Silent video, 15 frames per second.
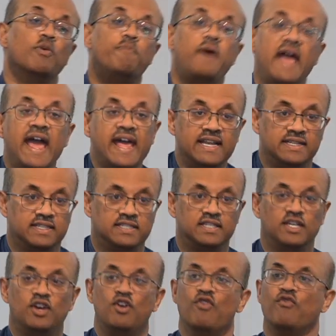
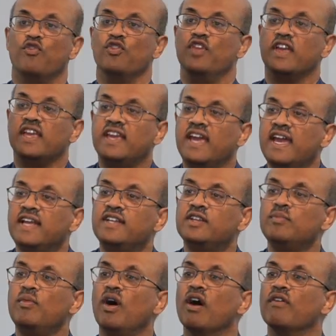Repent for the
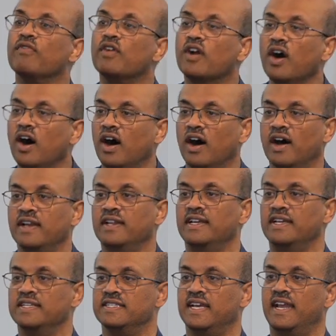kingdom of
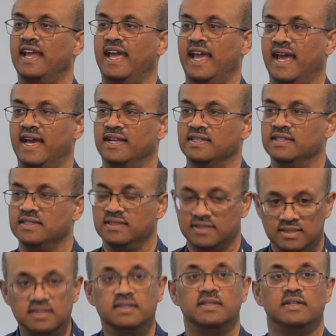God is at hand.
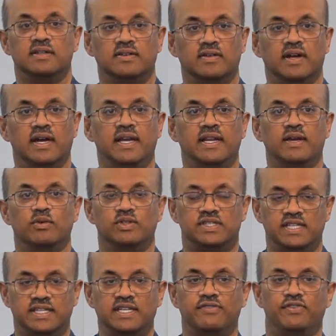Right? It
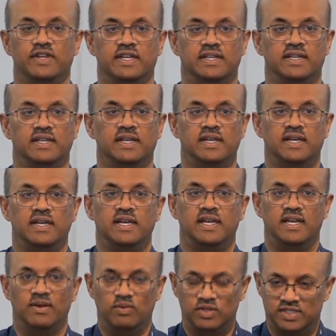was significant.
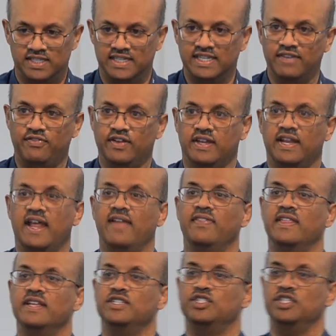It was significant,
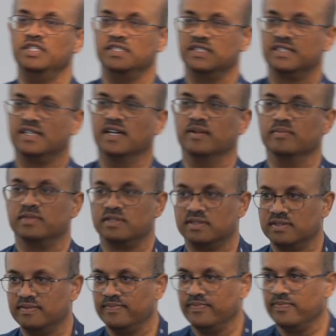and then Jesus comes.